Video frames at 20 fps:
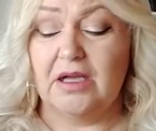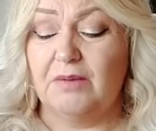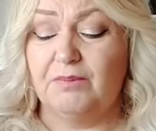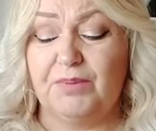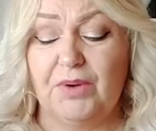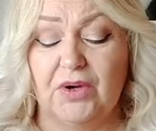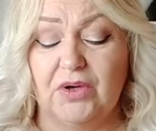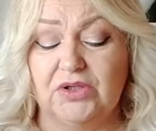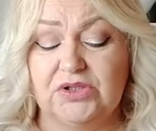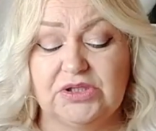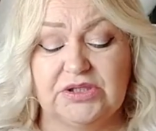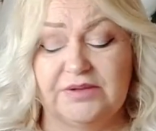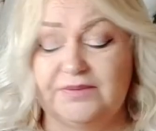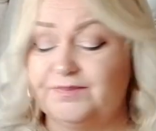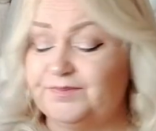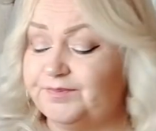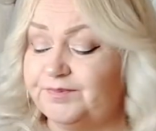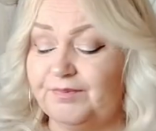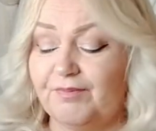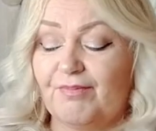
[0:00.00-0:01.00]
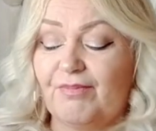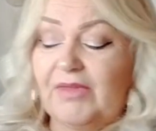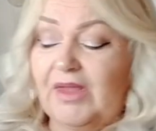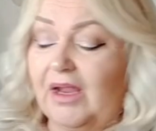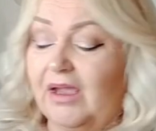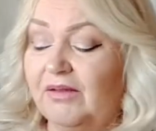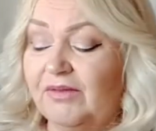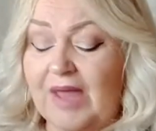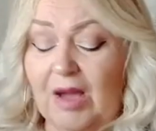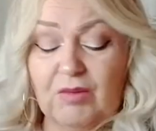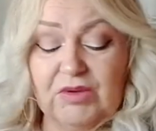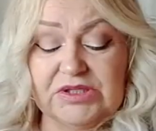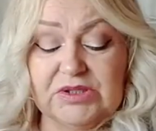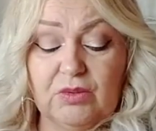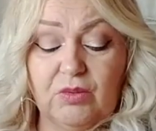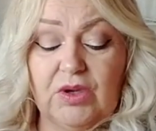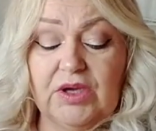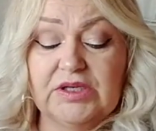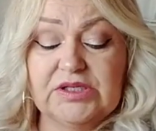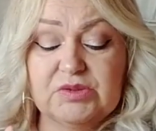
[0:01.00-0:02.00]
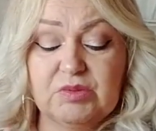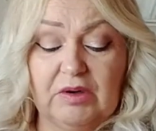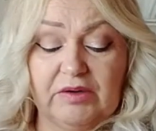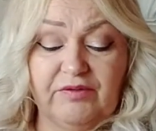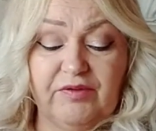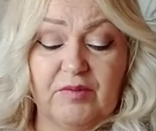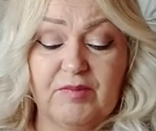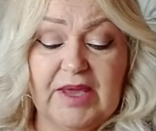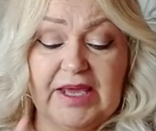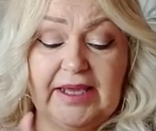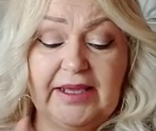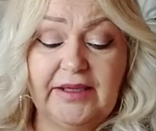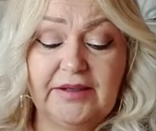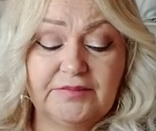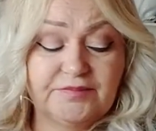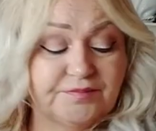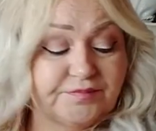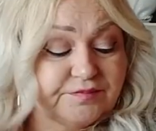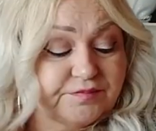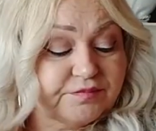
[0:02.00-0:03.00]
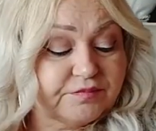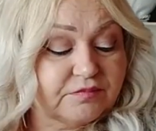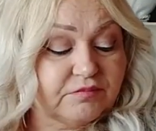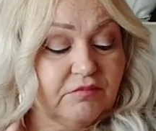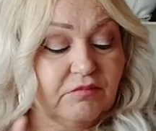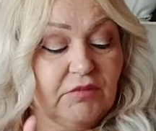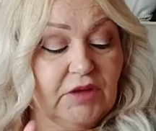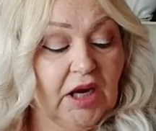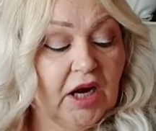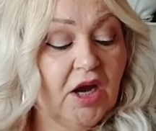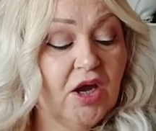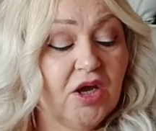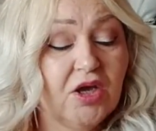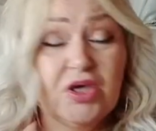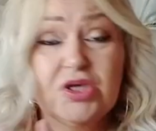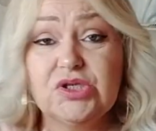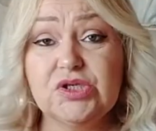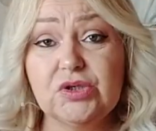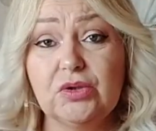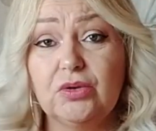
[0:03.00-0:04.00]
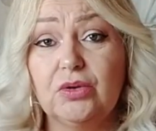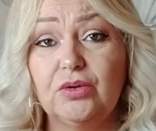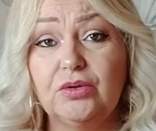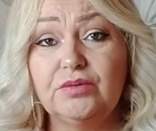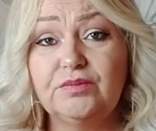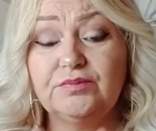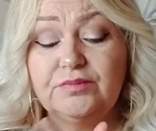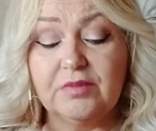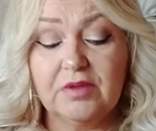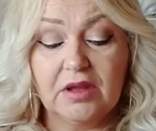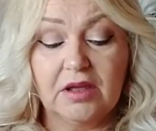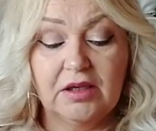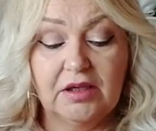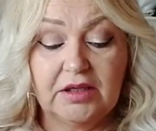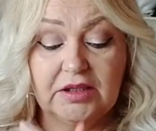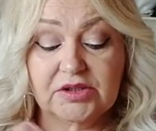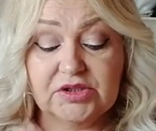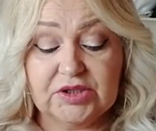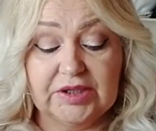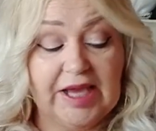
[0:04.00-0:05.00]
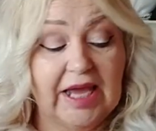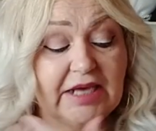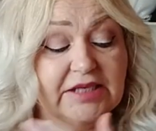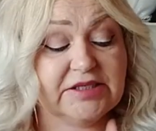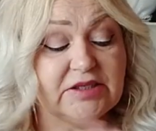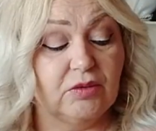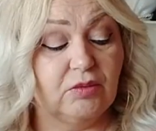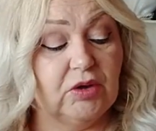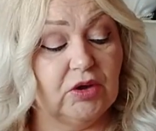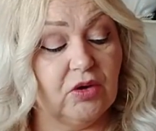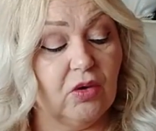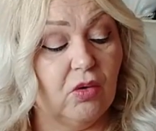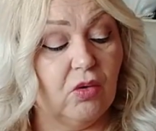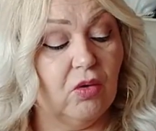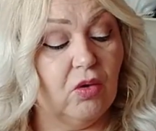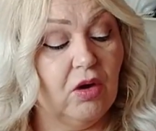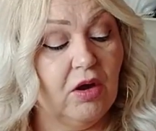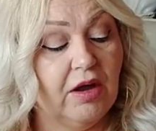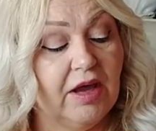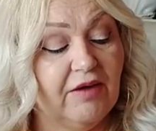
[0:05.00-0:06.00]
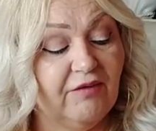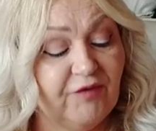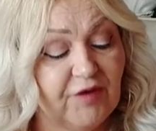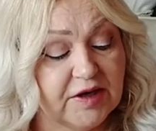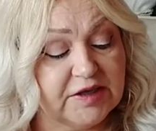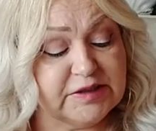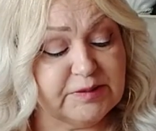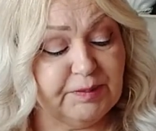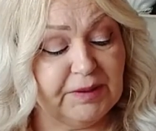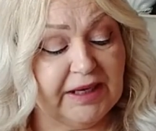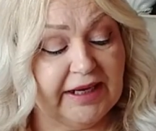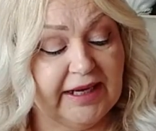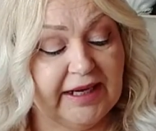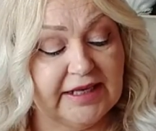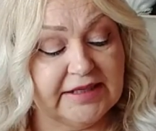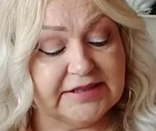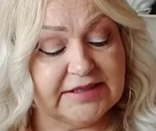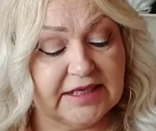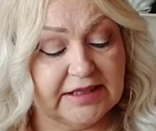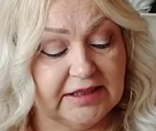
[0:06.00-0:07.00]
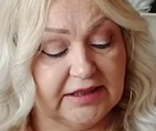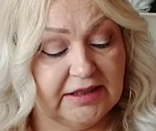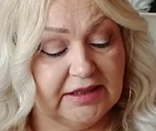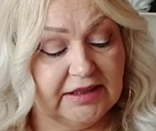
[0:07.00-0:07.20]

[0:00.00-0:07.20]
But that was the worst one for me. So yeah, so we'll go first place,